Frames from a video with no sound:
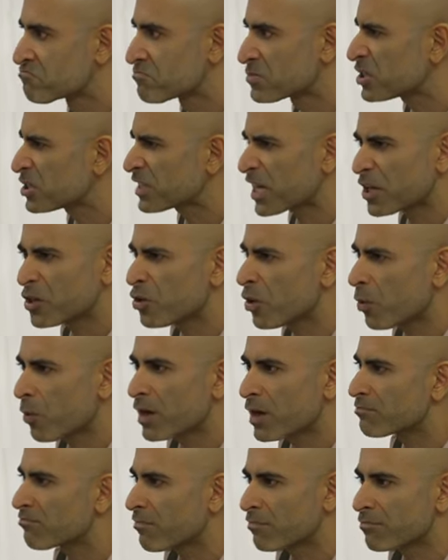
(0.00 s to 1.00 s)
She's like, you know
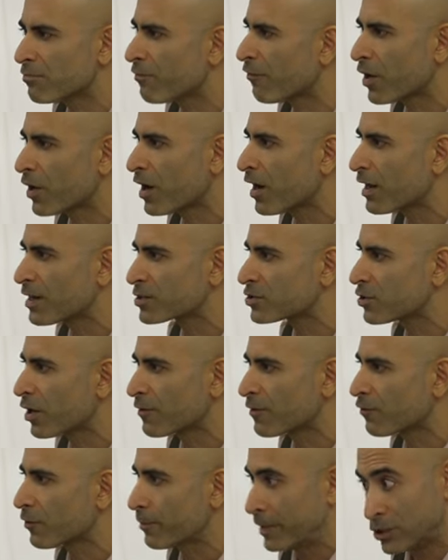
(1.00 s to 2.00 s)
what? Farhan is
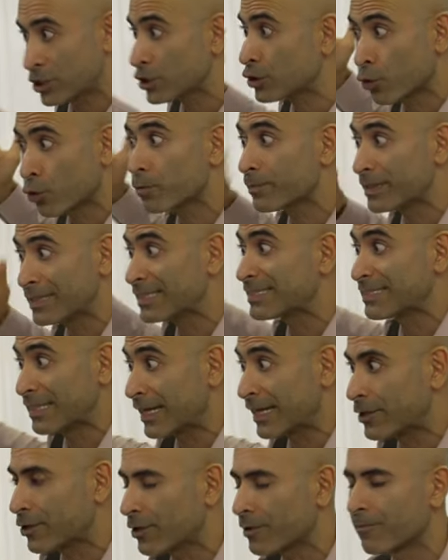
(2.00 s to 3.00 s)
not for me. She told me this
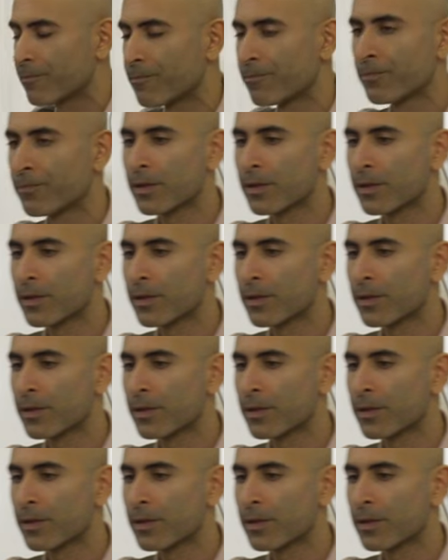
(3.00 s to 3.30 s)
later.